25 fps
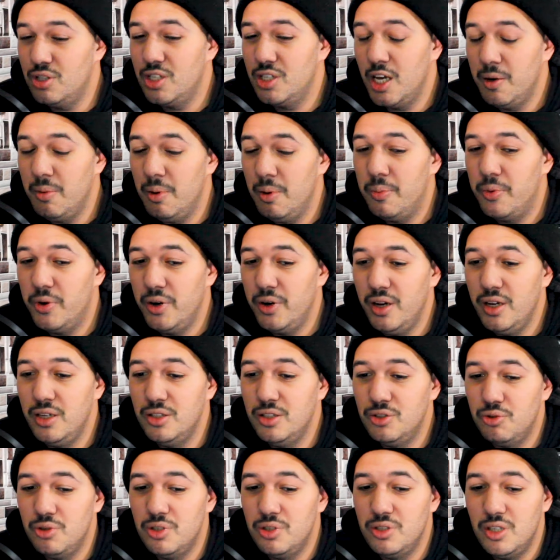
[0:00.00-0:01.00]
it's gonna be pretty
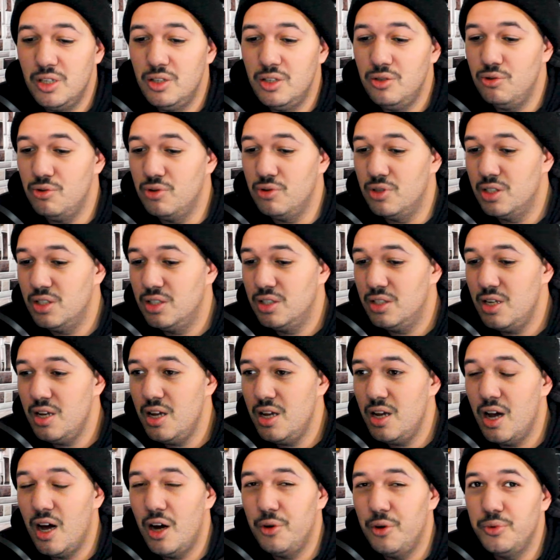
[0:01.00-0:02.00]
interesting to
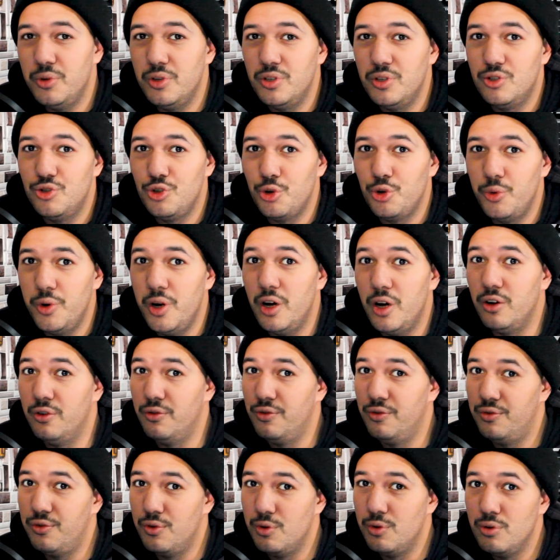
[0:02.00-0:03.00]
see how the story
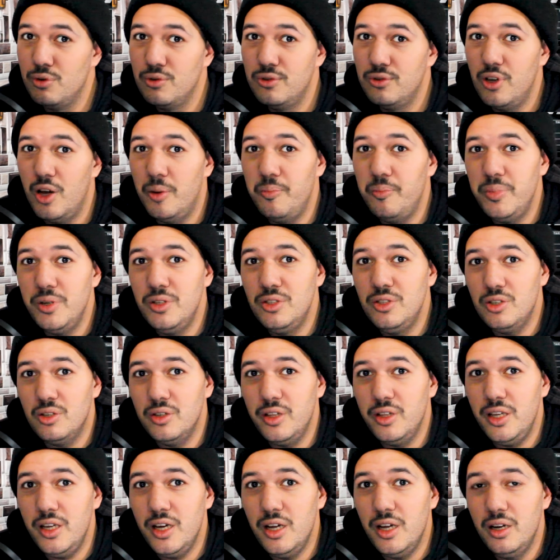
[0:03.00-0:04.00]
unfolds up until
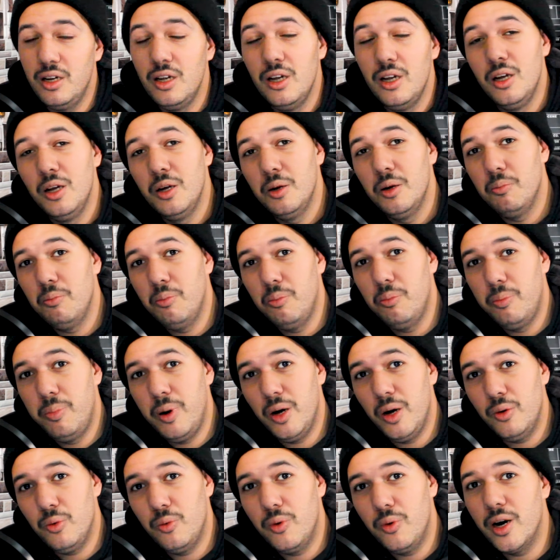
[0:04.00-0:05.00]
the end.
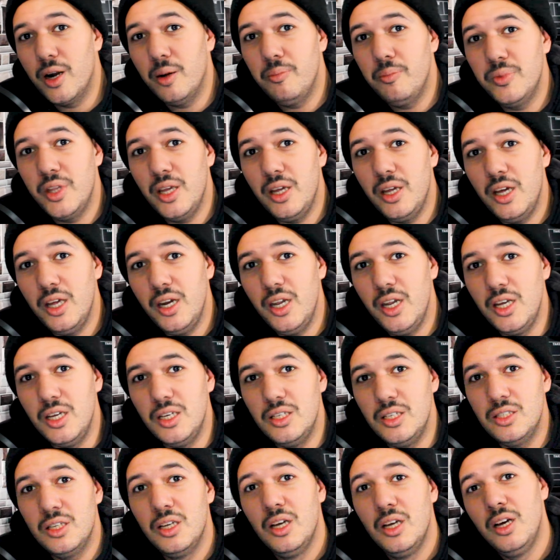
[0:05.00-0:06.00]
But what I'm thinking
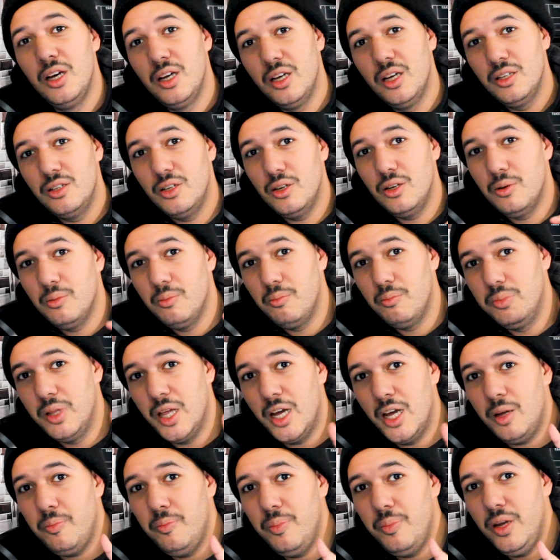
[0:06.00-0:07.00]
is the
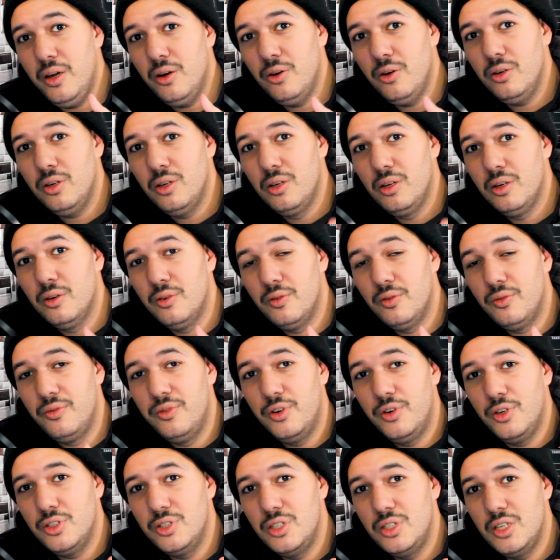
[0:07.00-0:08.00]
Blackbeard
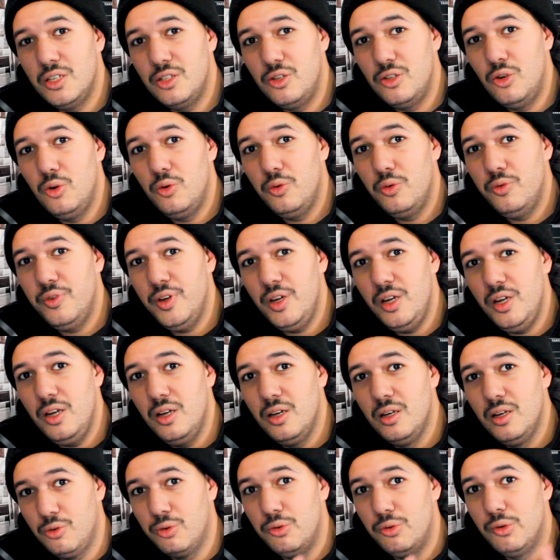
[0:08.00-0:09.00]
versus
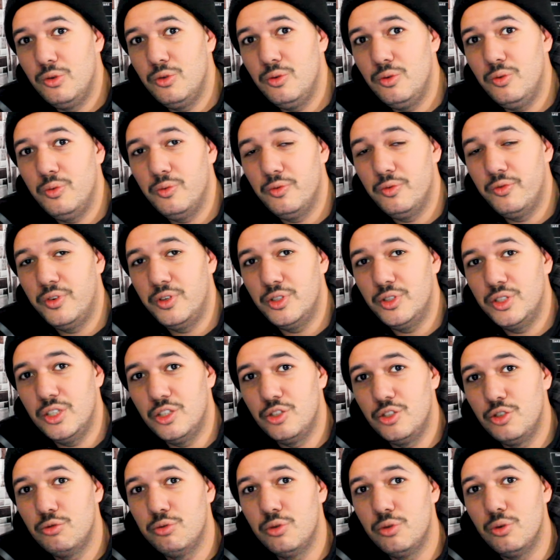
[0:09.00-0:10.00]
Luffy, crew
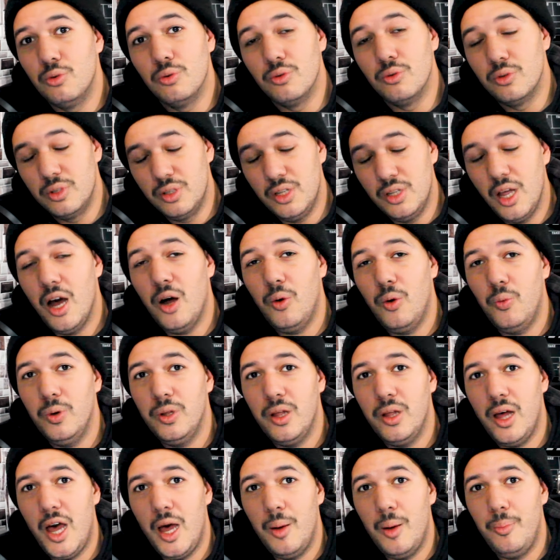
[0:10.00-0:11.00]
versus crew. That
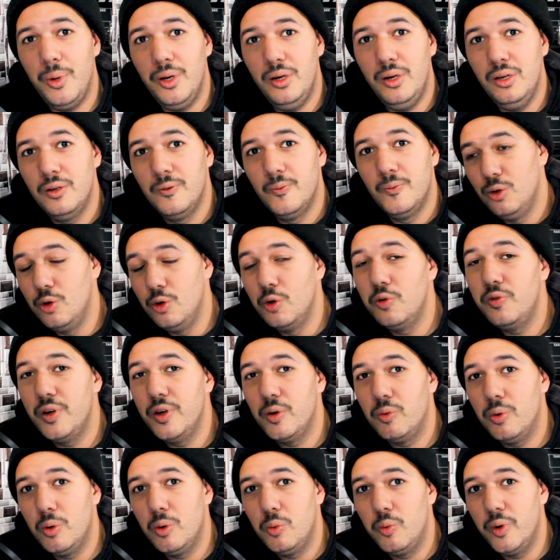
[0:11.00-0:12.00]
will happen.
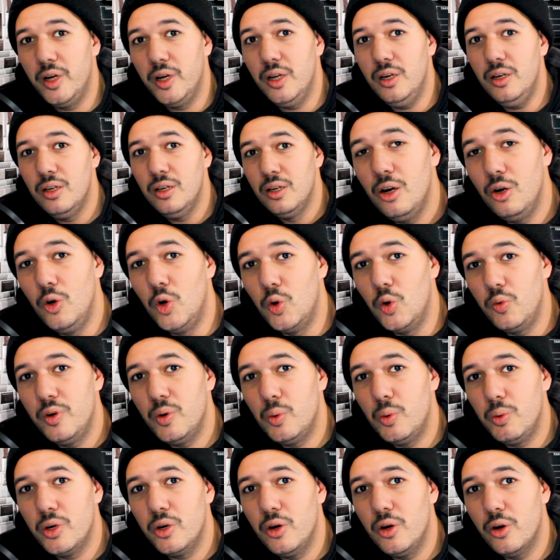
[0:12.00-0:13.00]
Luffy will win. Luffy
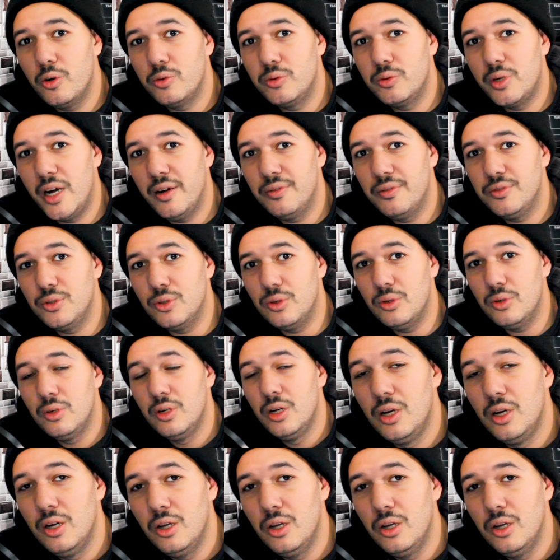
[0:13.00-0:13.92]
will go to Raftel.